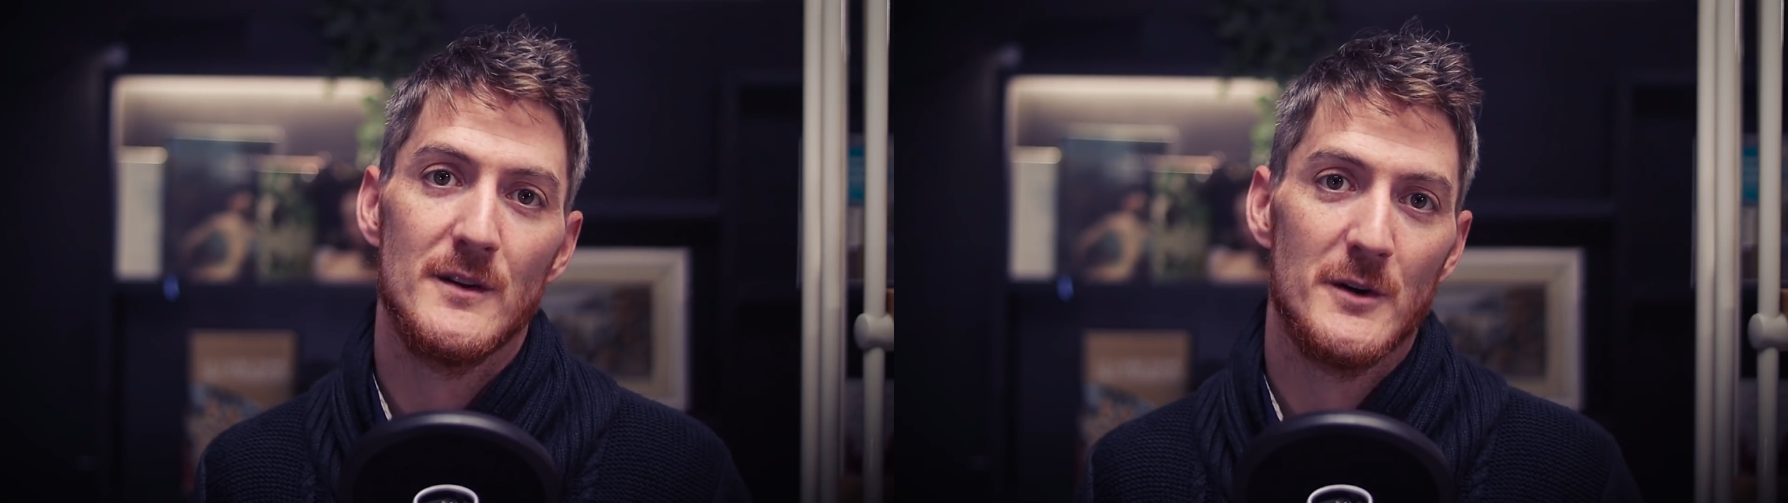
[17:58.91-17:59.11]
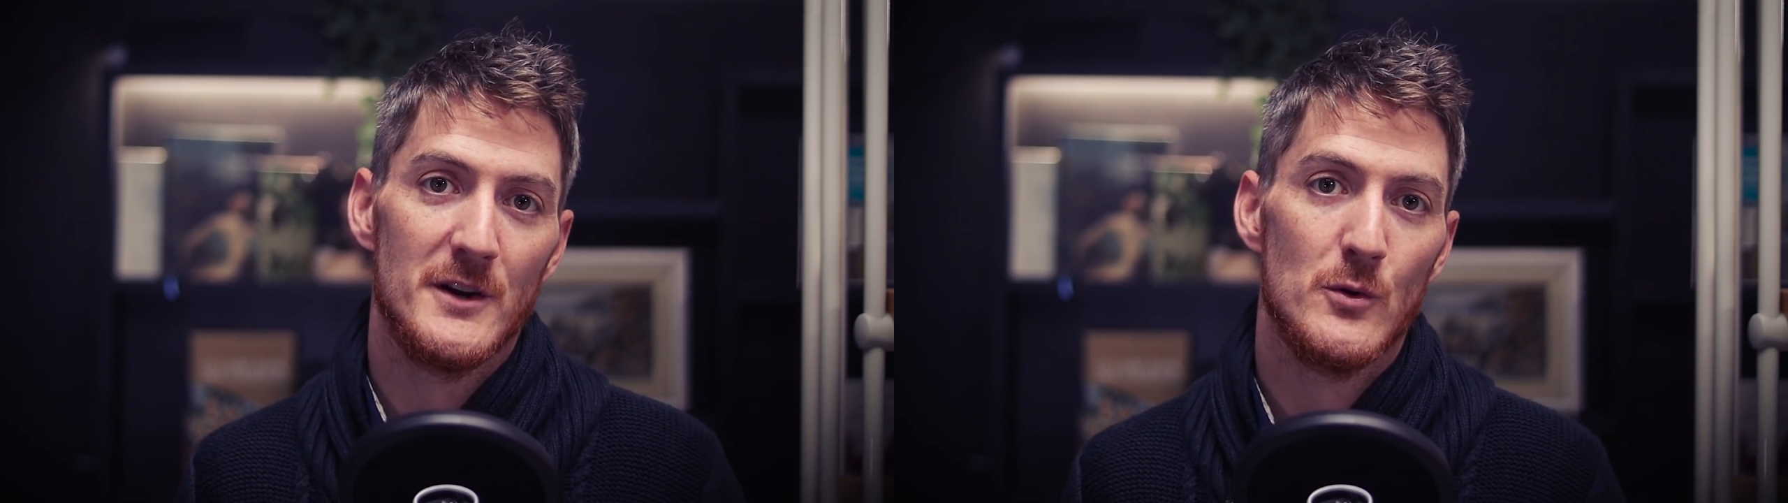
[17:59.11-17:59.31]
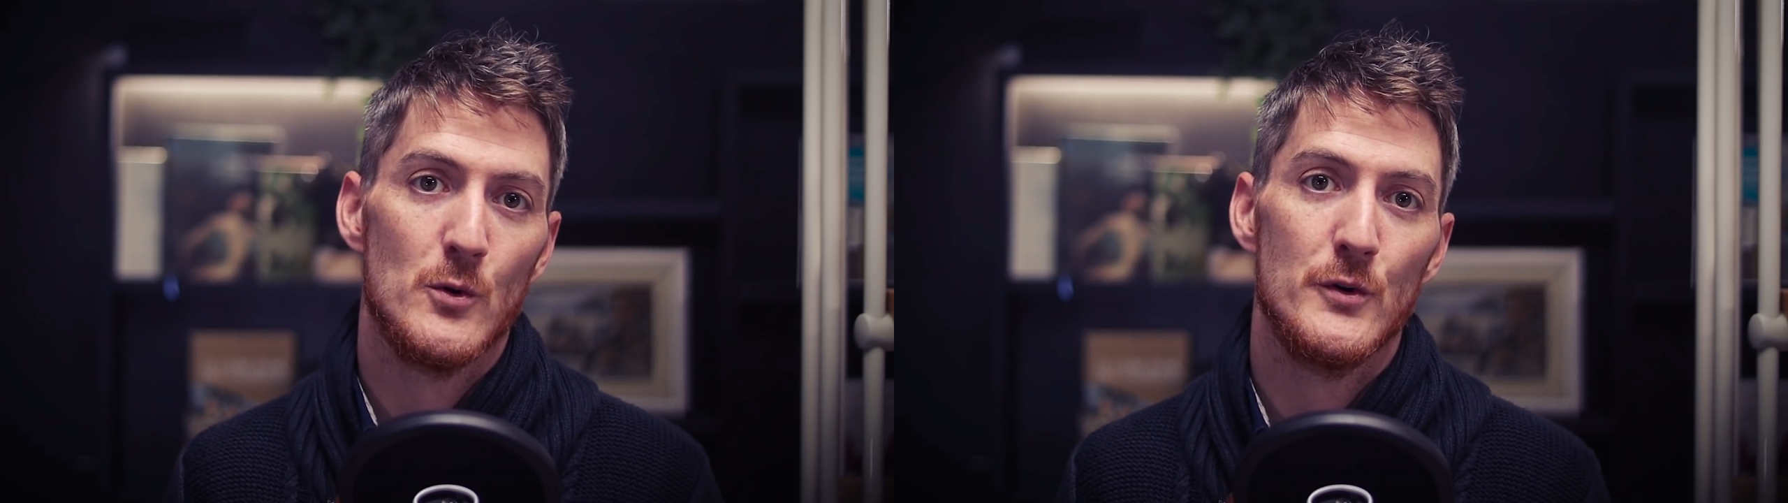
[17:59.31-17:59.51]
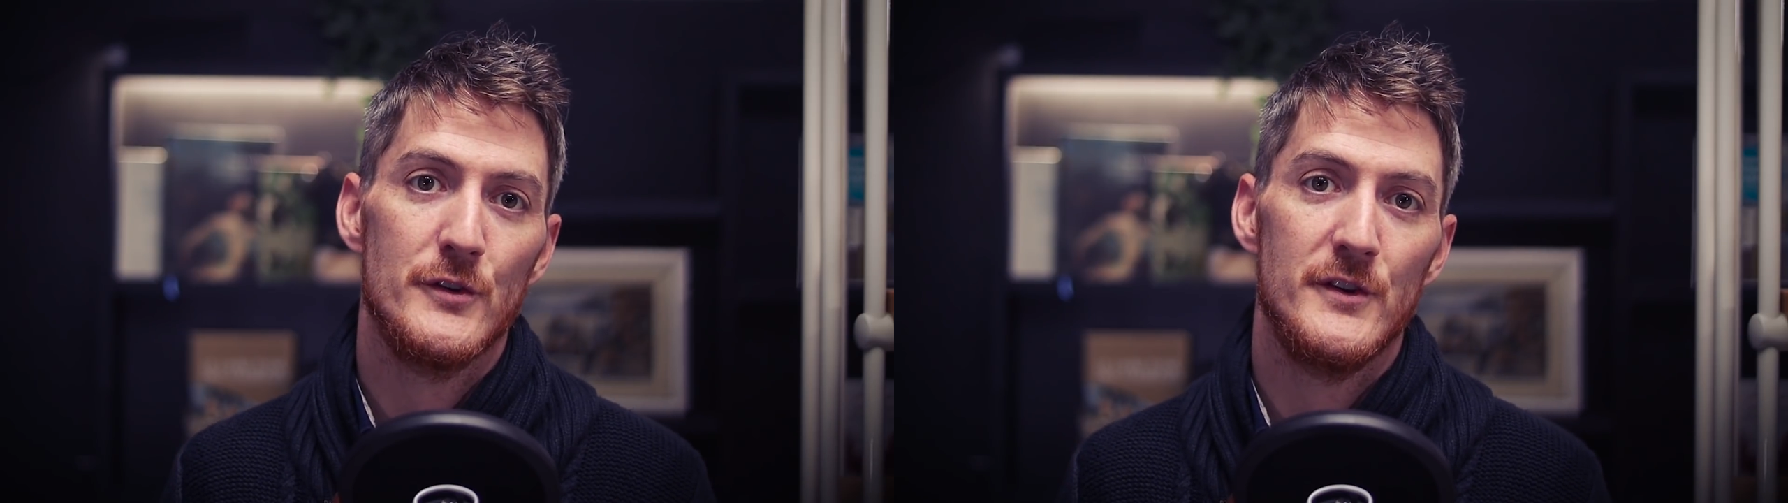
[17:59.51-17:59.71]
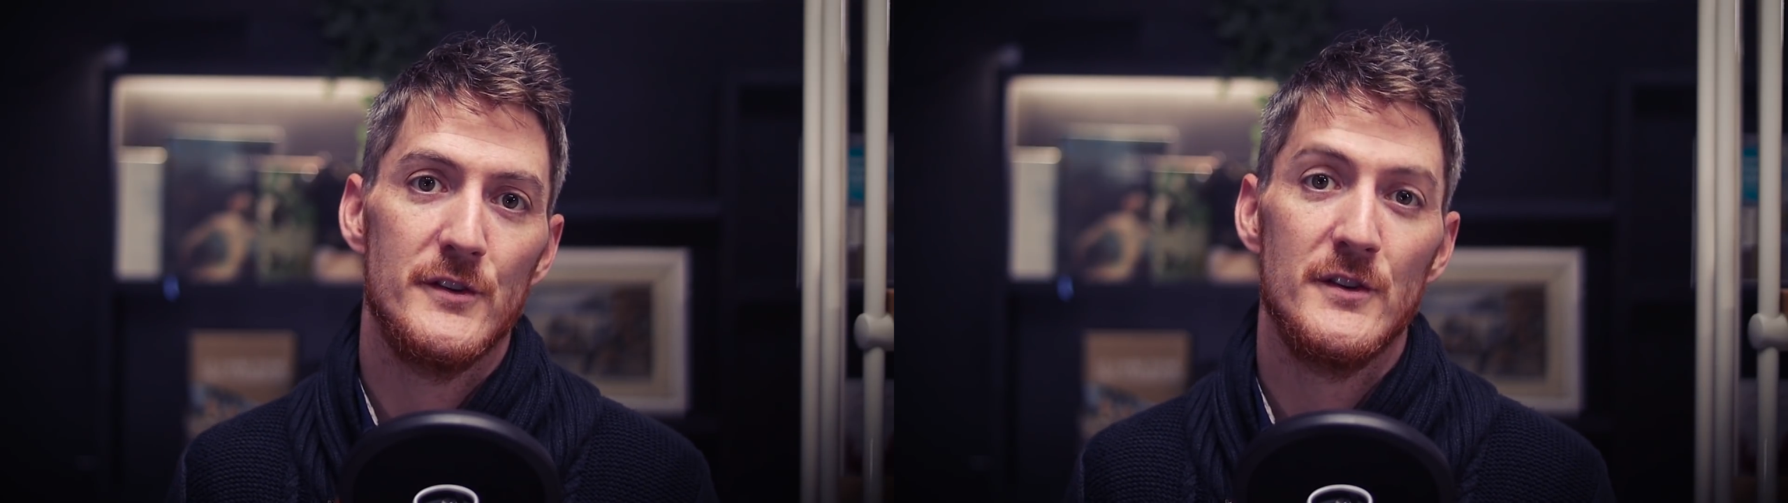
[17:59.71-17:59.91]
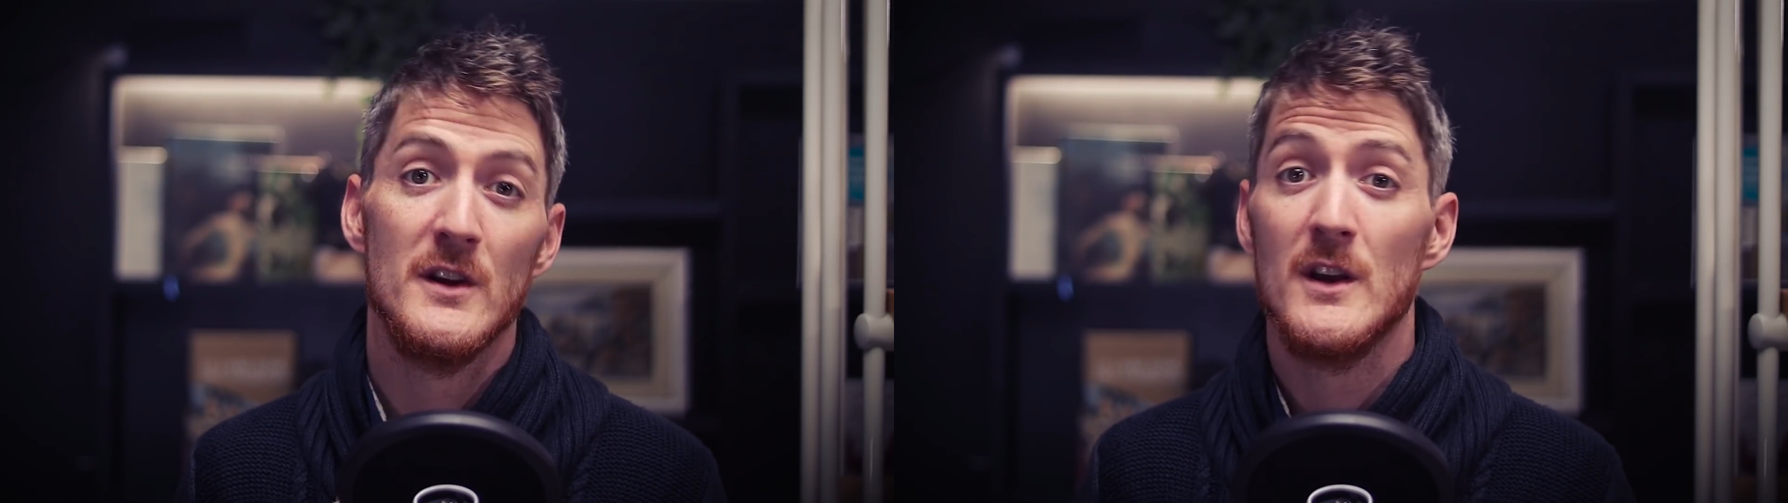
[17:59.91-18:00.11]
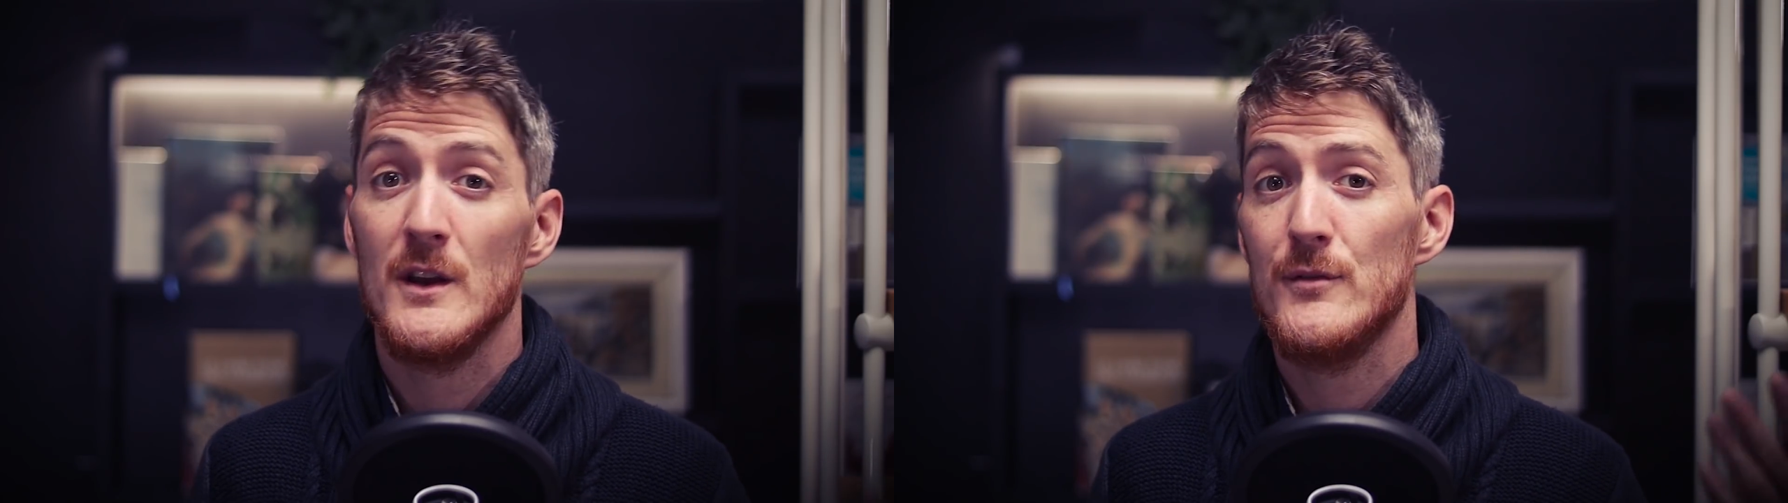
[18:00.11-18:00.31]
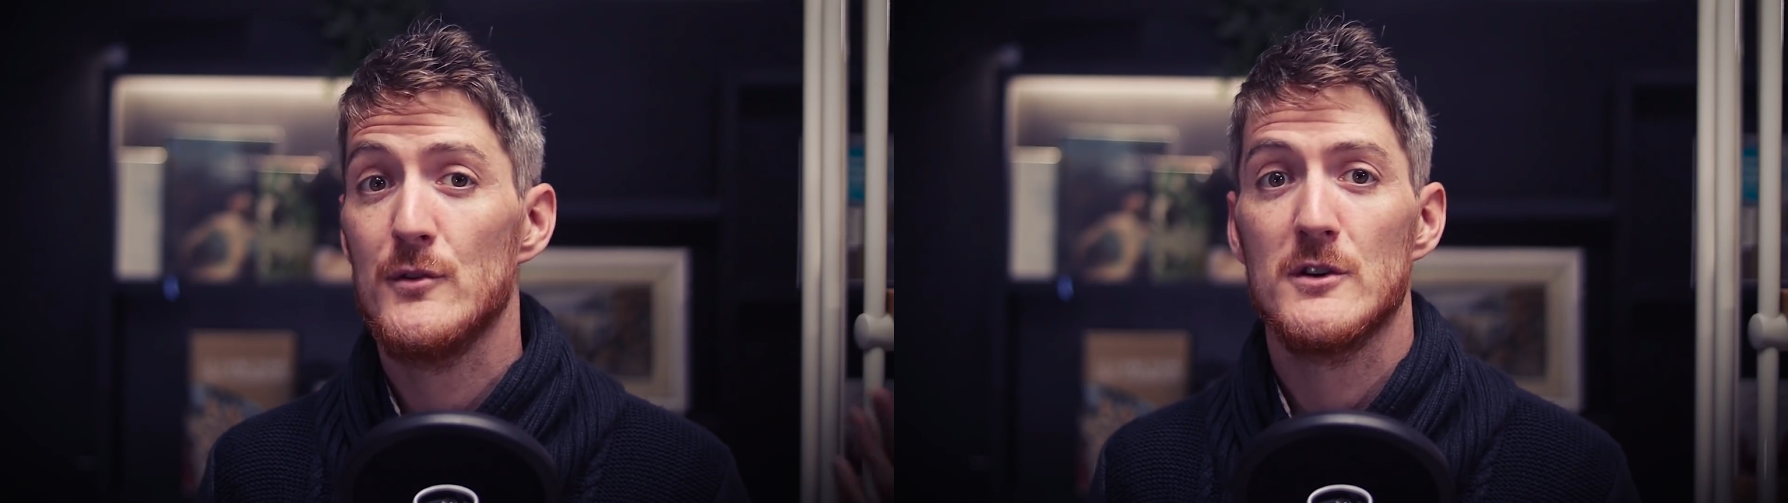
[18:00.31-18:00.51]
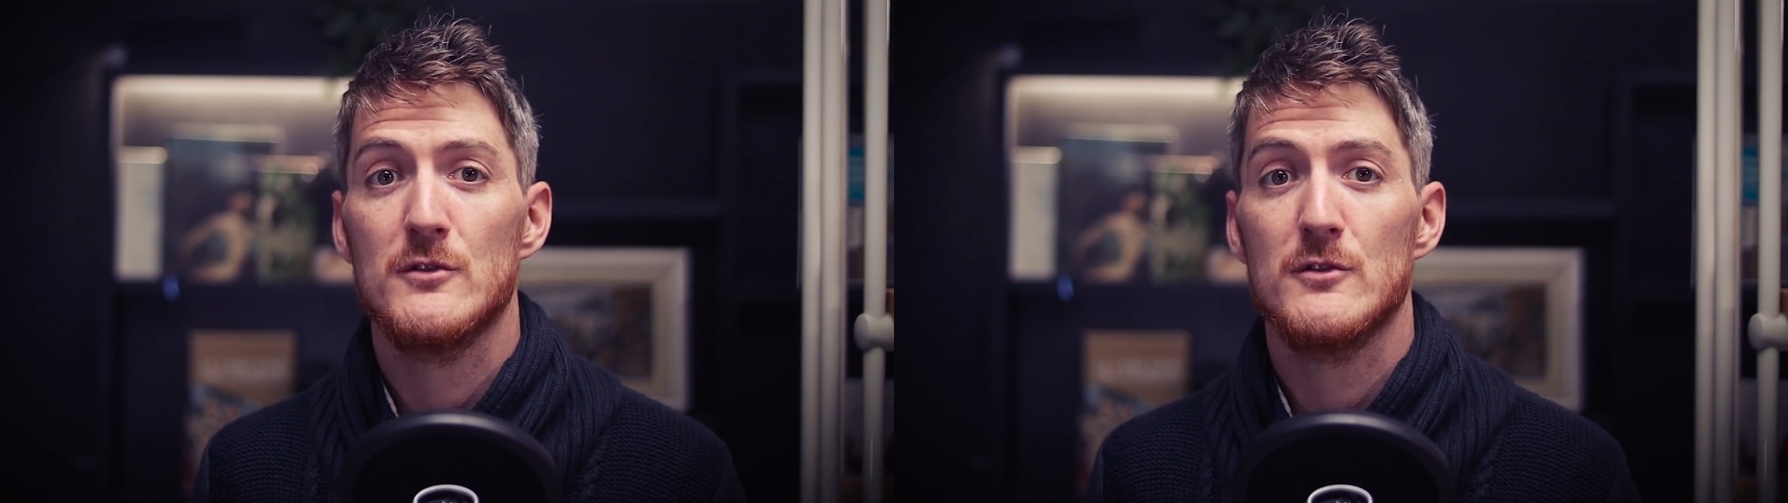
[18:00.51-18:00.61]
and my courses if you're